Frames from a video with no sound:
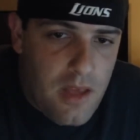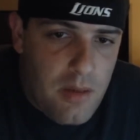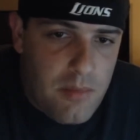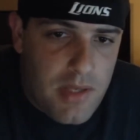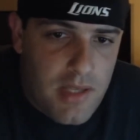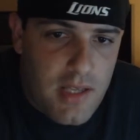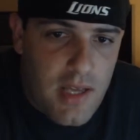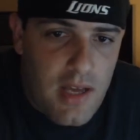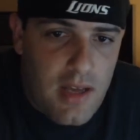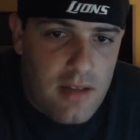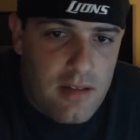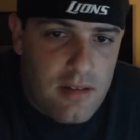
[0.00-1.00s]
the
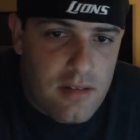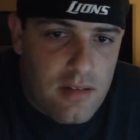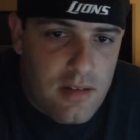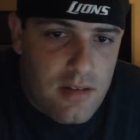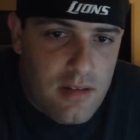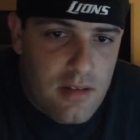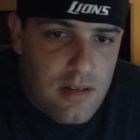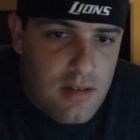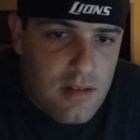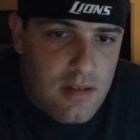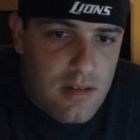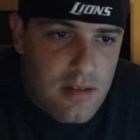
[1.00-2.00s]
guy
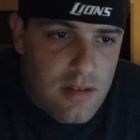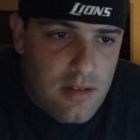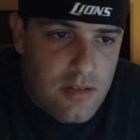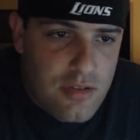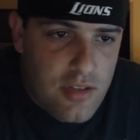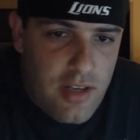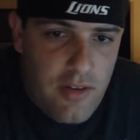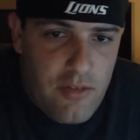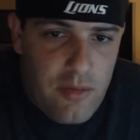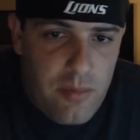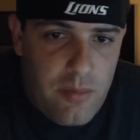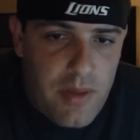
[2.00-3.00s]
should
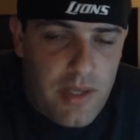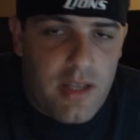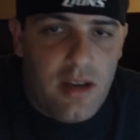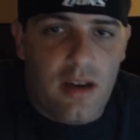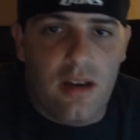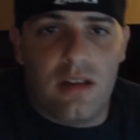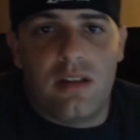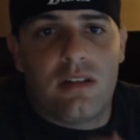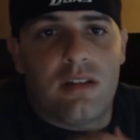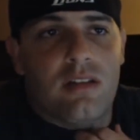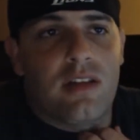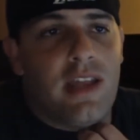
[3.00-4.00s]
never have been cut
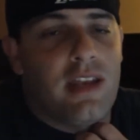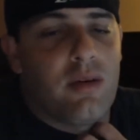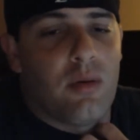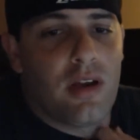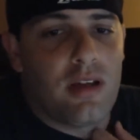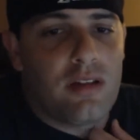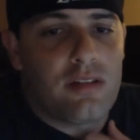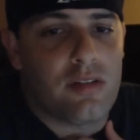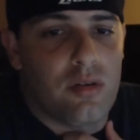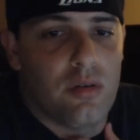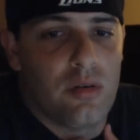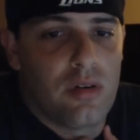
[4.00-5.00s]
anyway.
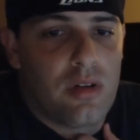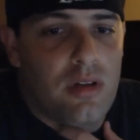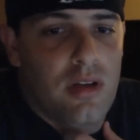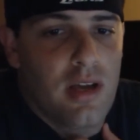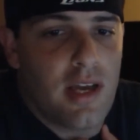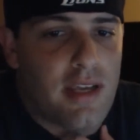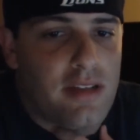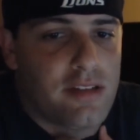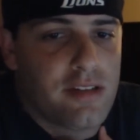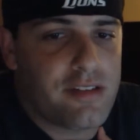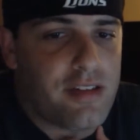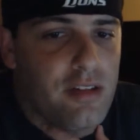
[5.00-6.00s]
So I think it's
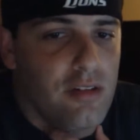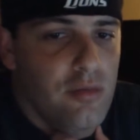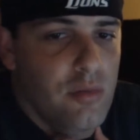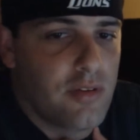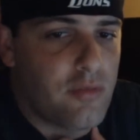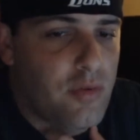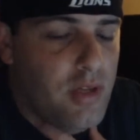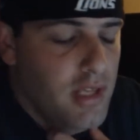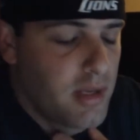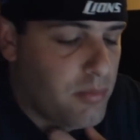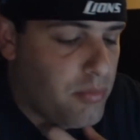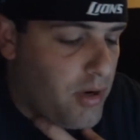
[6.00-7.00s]
a steal if we can
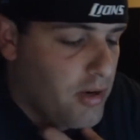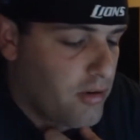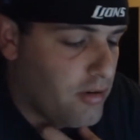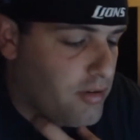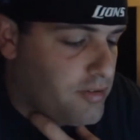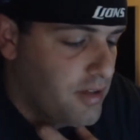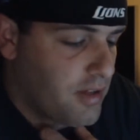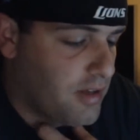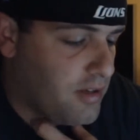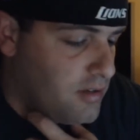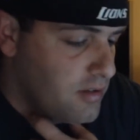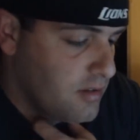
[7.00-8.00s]
get Prater to
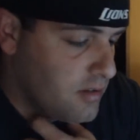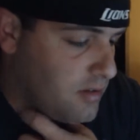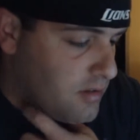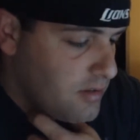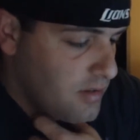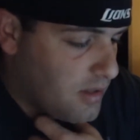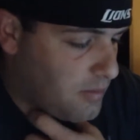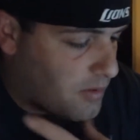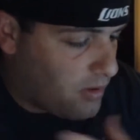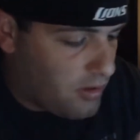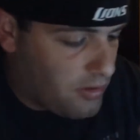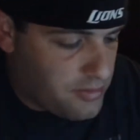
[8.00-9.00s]
sign. That'd
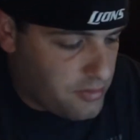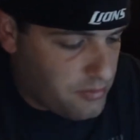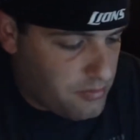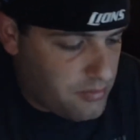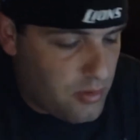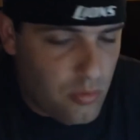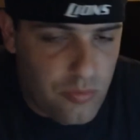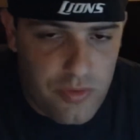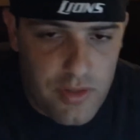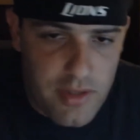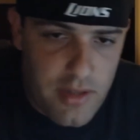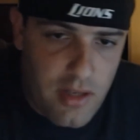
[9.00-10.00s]
be awesome.
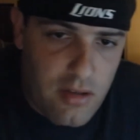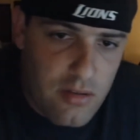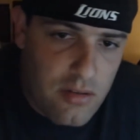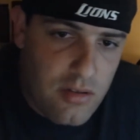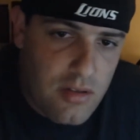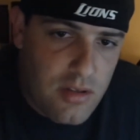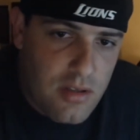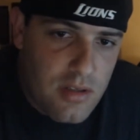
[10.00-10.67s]
Hopefully that'll